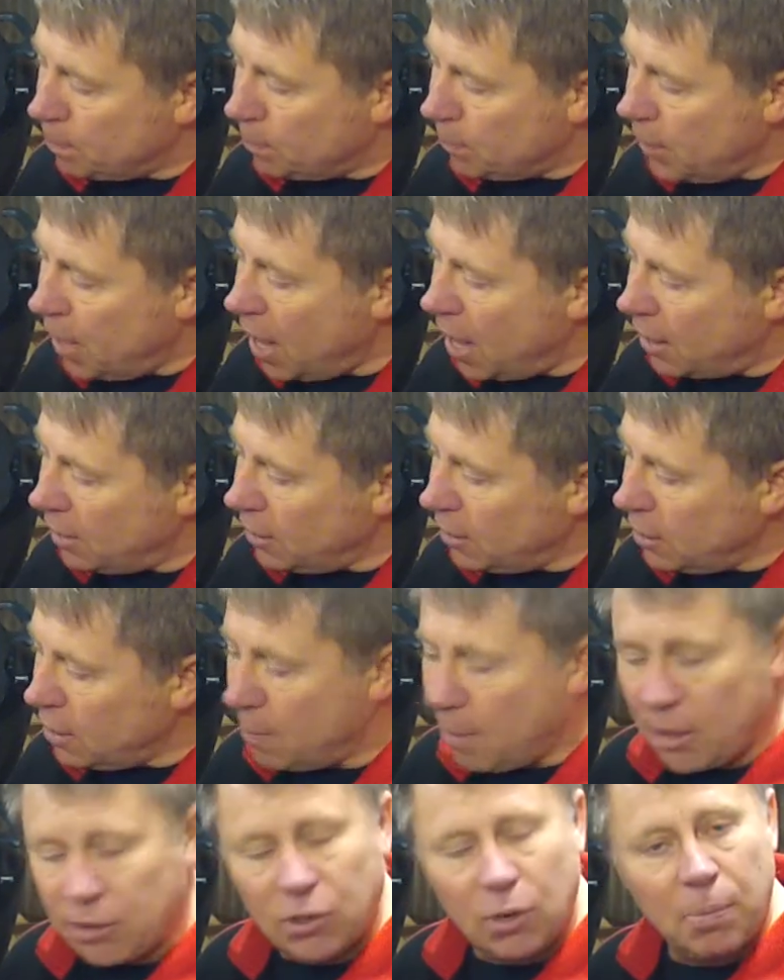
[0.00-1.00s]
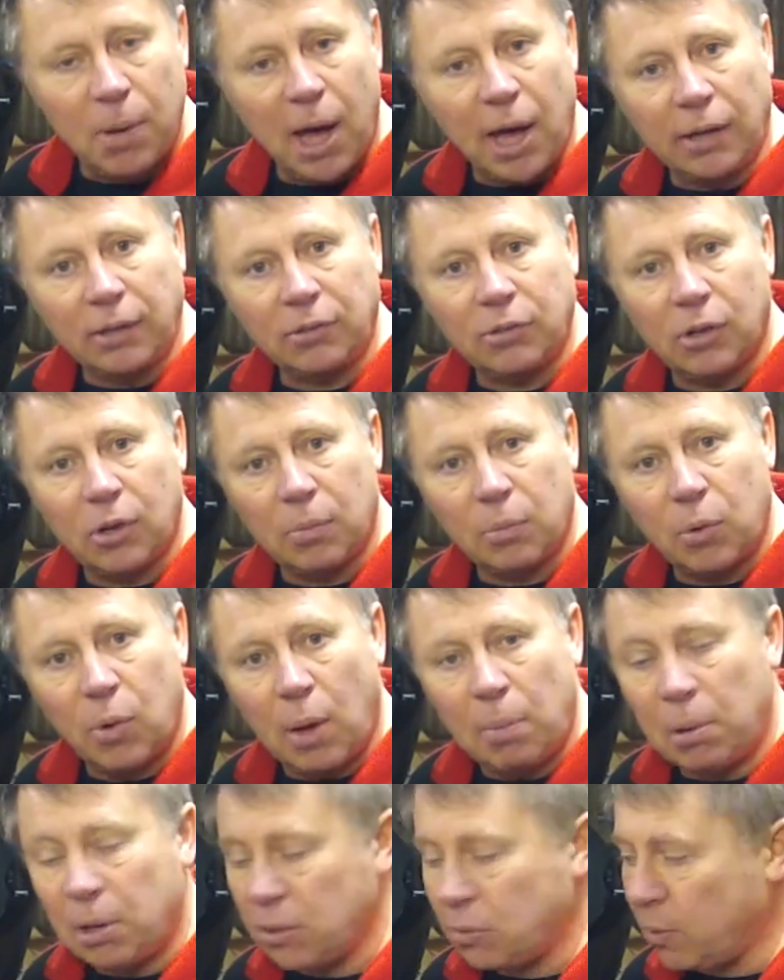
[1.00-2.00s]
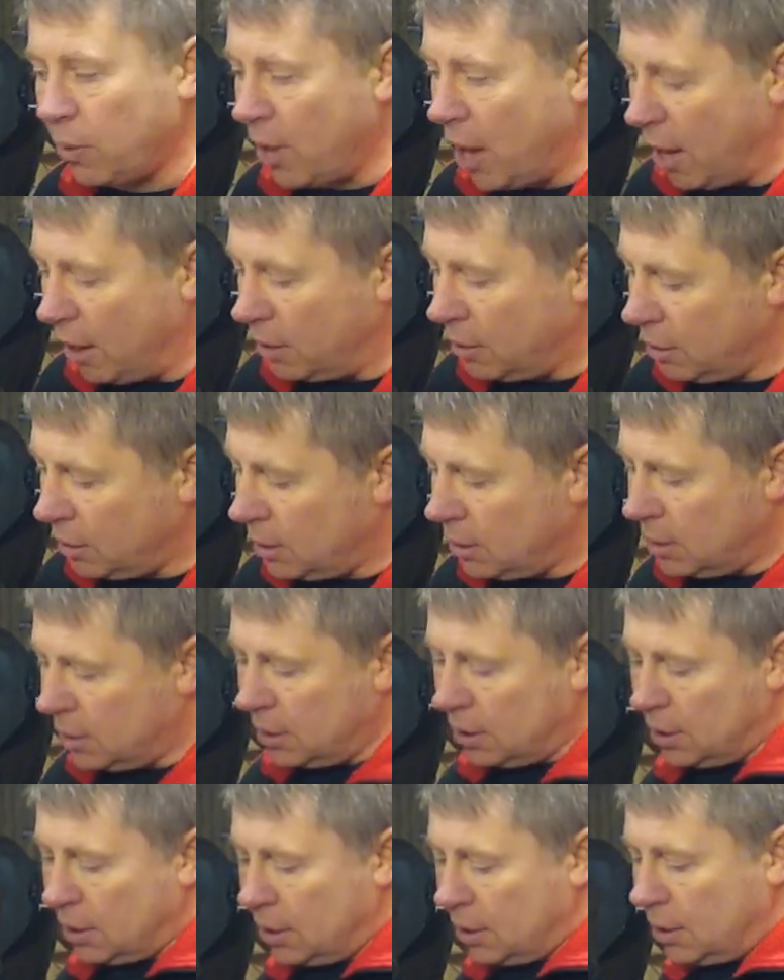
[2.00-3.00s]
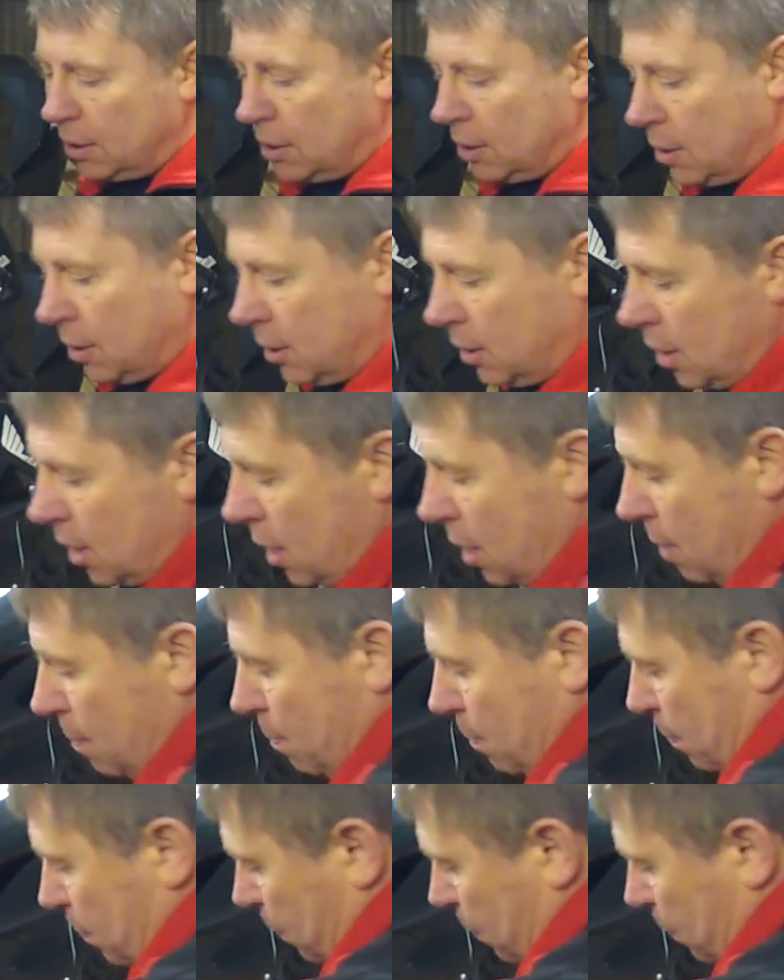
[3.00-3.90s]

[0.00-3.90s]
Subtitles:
yeah, it didn't come out too bad, so I'm quite pleased with that.